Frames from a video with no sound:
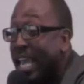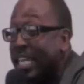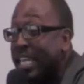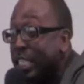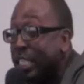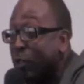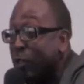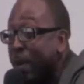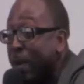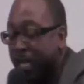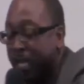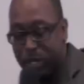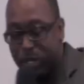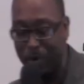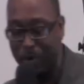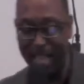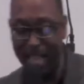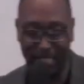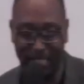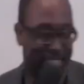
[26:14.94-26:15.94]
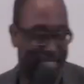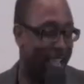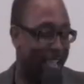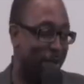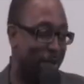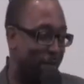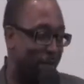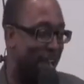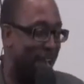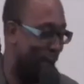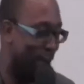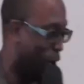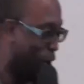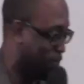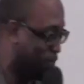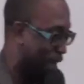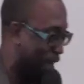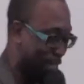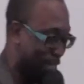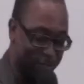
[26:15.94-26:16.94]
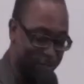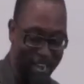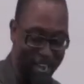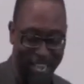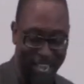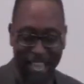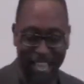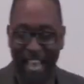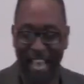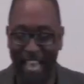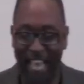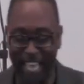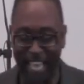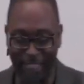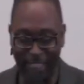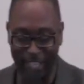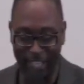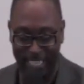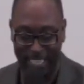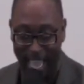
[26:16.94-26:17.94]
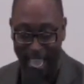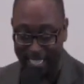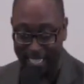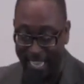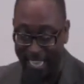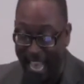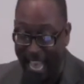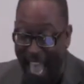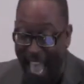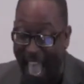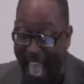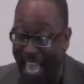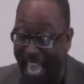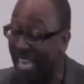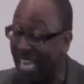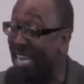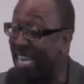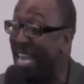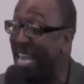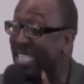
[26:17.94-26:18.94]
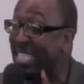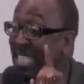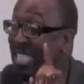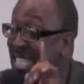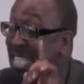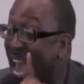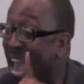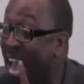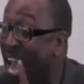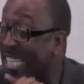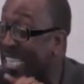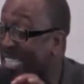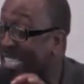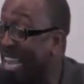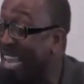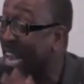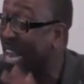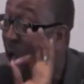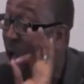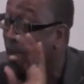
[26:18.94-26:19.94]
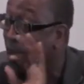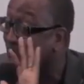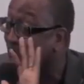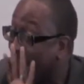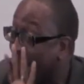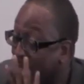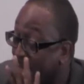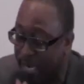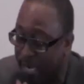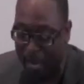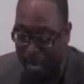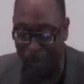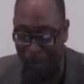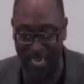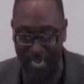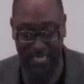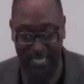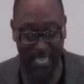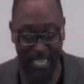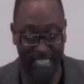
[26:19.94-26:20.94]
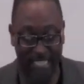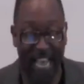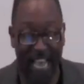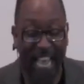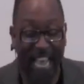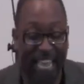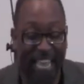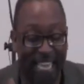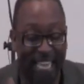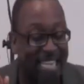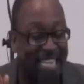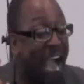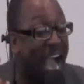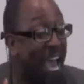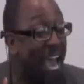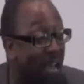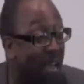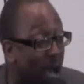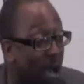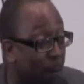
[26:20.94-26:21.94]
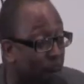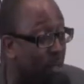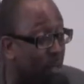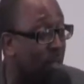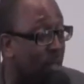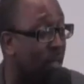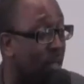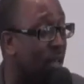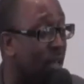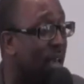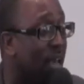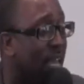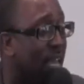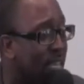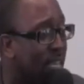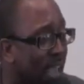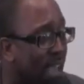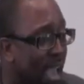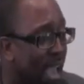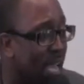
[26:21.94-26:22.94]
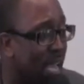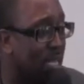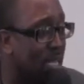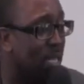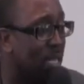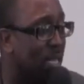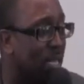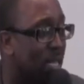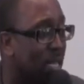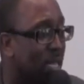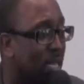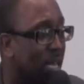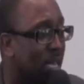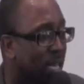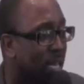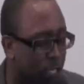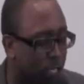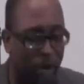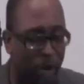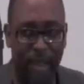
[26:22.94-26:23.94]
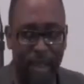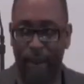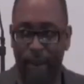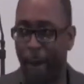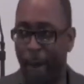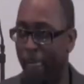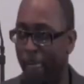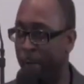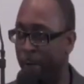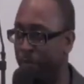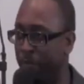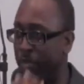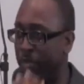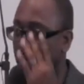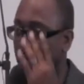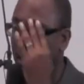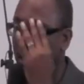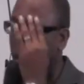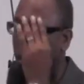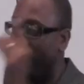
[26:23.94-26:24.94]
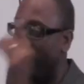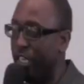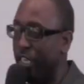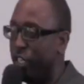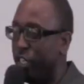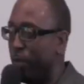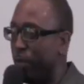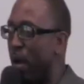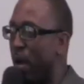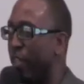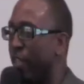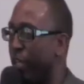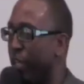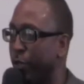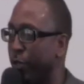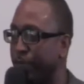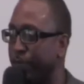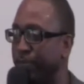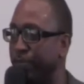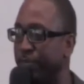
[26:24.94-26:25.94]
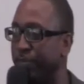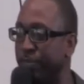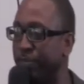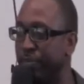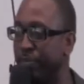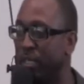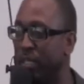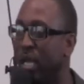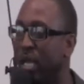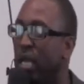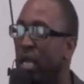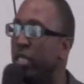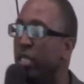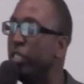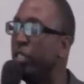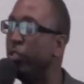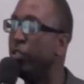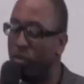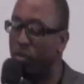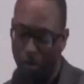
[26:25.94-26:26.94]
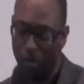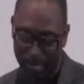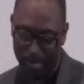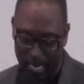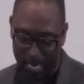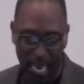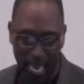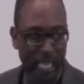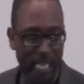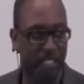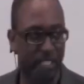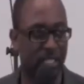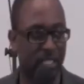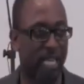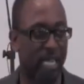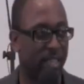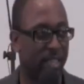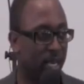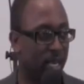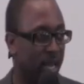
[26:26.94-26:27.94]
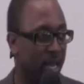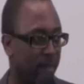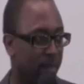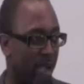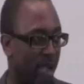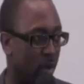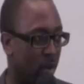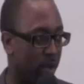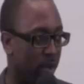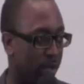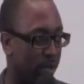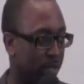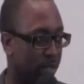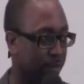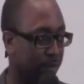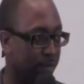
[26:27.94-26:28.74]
to speaking? You don't have to say amen. I know I'm right. It's right here in the text. And he says, Get up and eat. Now, watch this. He got up, he ate, and he drank. This should bother you. Did you know in Elijah's day they didn't have microwaves?